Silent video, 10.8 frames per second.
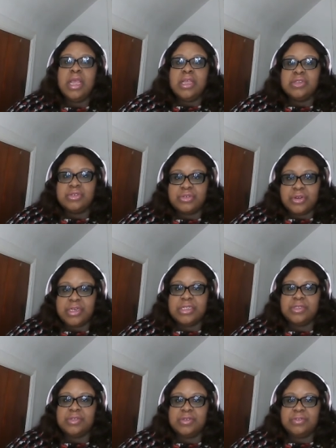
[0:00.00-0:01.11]

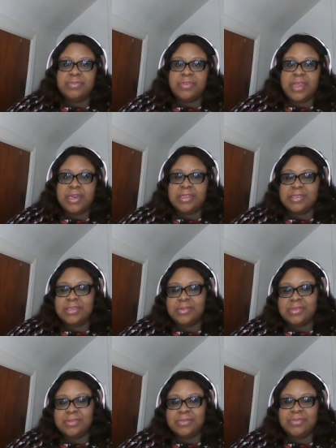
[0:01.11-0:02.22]
struggling to define
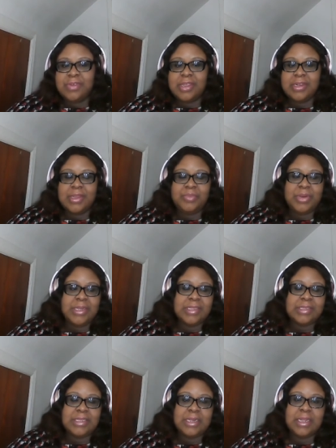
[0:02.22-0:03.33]
ourselves and find our
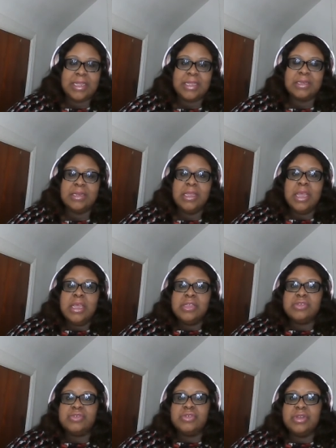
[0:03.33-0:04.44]
place, and
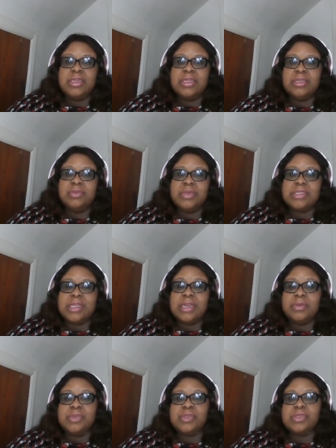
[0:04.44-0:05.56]
struggling with
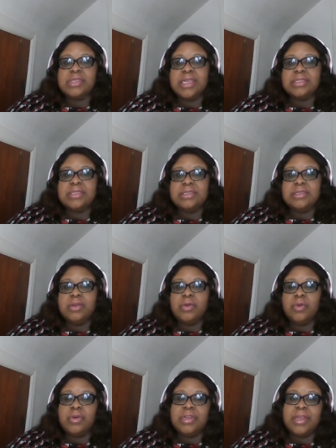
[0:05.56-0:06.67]
allowing society or
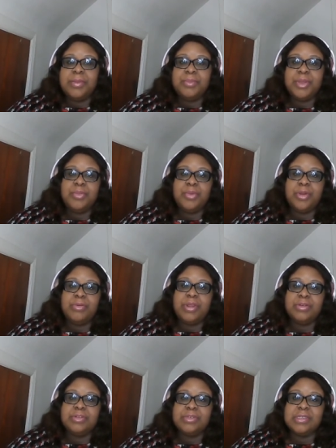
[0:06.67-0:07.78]
other people
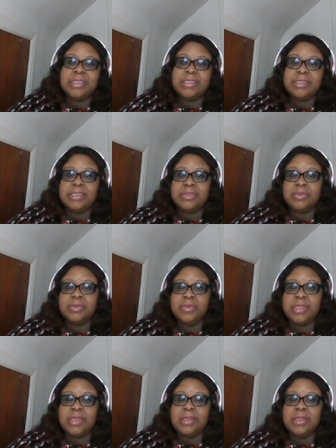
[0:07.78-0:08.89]
around us dictate who
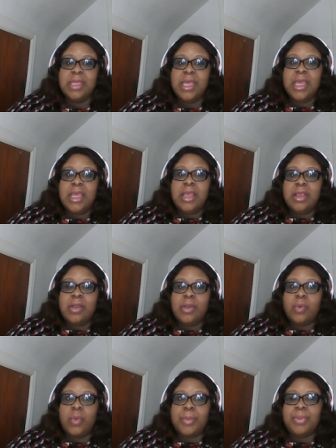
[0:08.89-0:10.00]
we are,
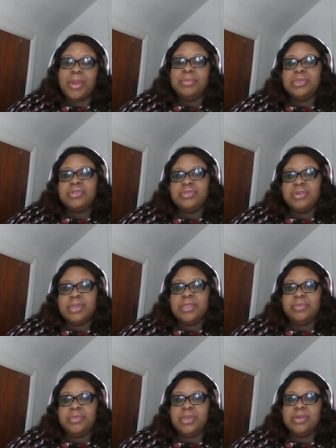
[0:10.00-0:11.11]
we're probably
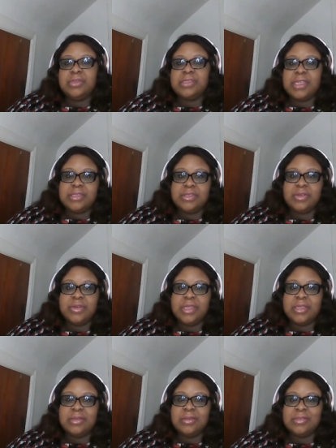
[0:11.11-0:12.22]
struggling because as young
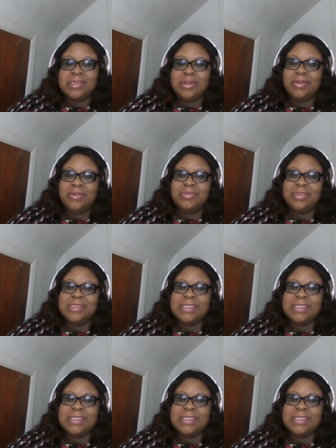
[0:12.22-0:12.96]
girls, a lot of us